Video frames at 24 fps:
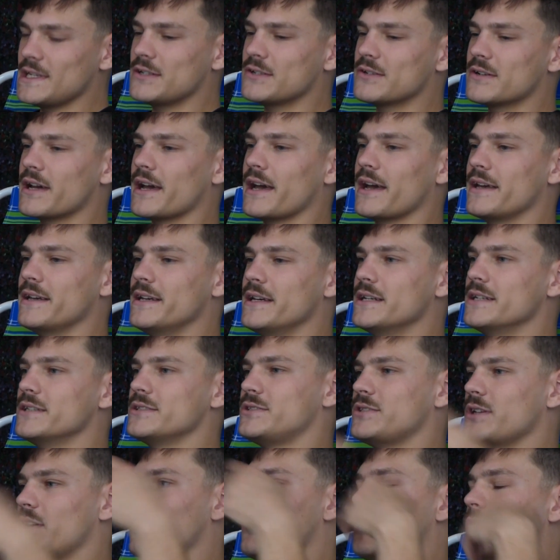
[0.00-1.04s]
Okay.
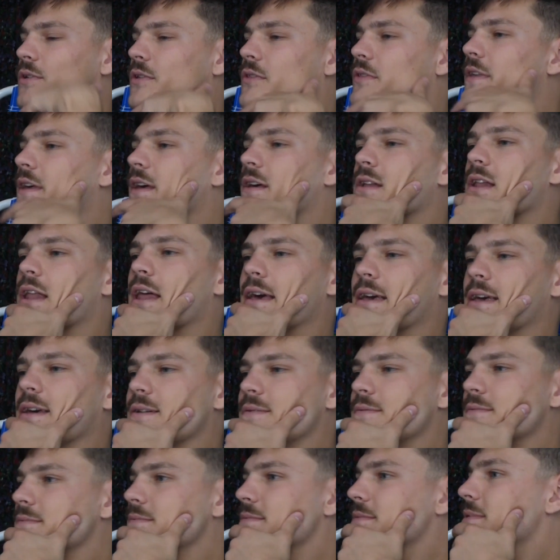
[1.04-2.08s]
So you think like
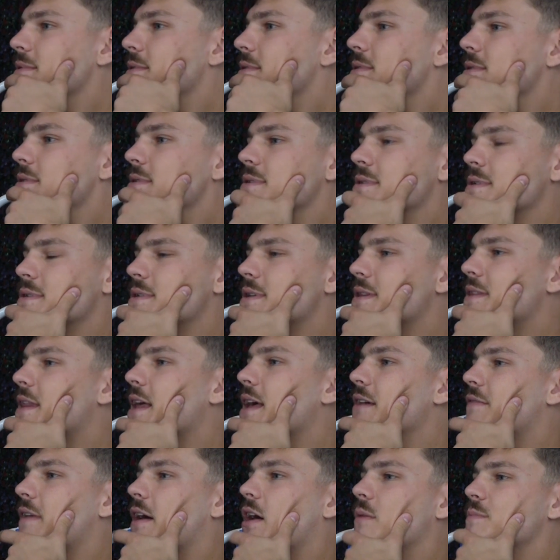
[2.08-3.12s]

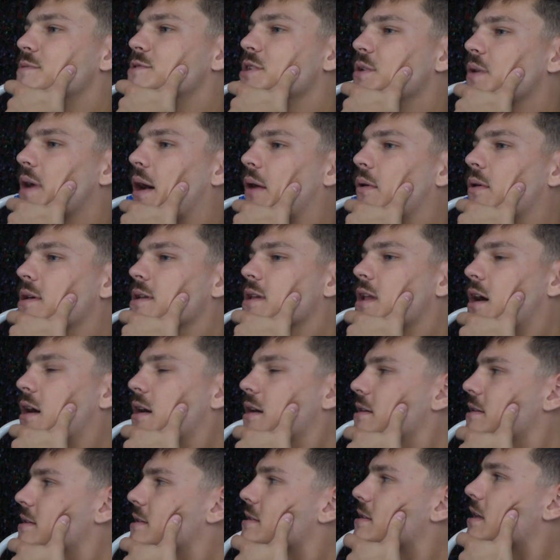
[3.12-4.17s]
they've helped you out a
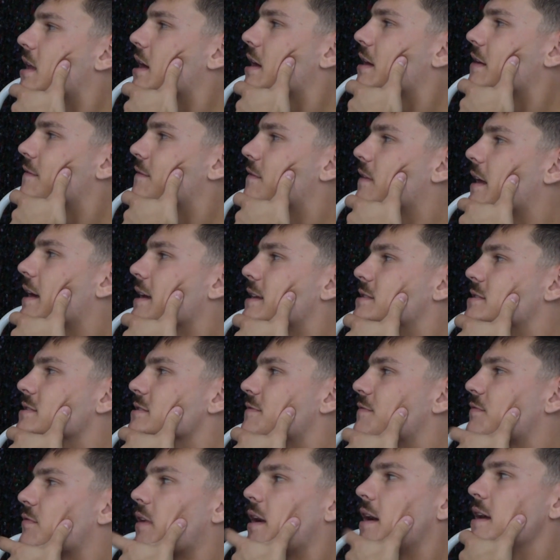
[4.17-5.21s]
lot in life, like
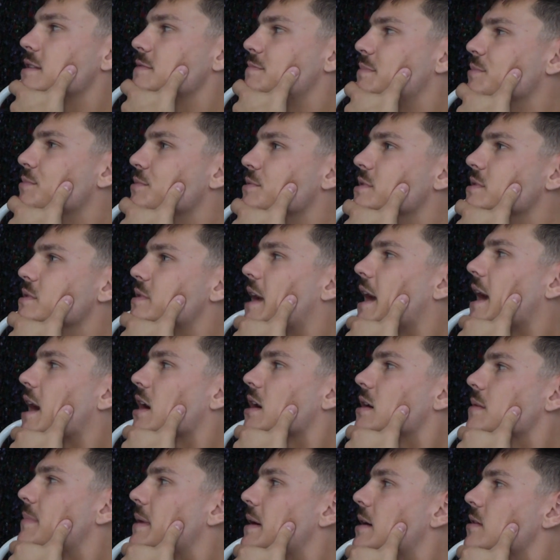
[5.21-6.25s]
just friends, people you
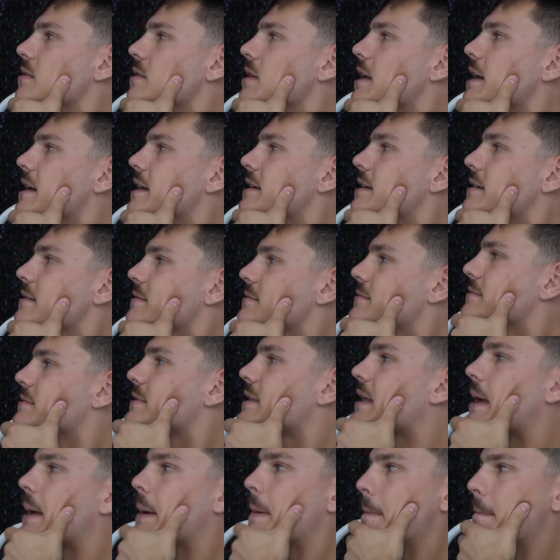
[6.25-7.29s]
care about, like
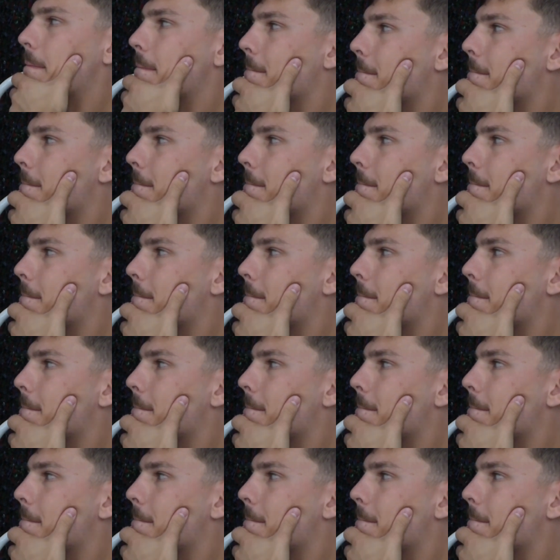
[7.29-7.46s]
that?